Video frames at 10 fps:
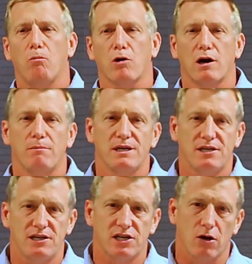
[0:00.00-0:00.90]
We're going to be
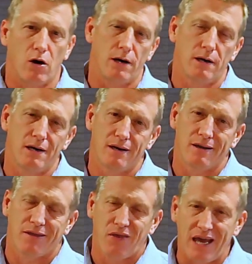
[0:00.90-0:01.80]
teaching on
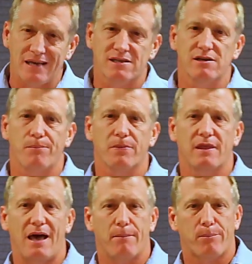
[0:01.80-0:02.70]
things
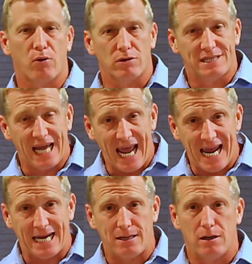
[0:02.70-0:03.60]
that
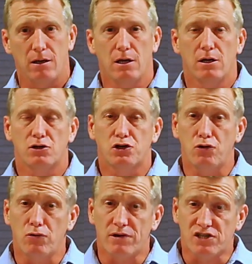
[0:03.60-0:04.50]
pertain
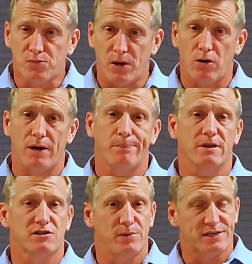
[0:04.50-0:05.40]
to the Spirit,
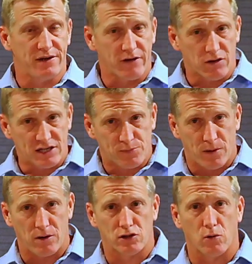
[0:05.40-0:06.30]
specifically
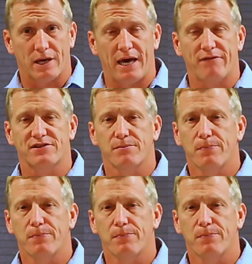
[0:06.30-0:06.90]
spiritual gifts,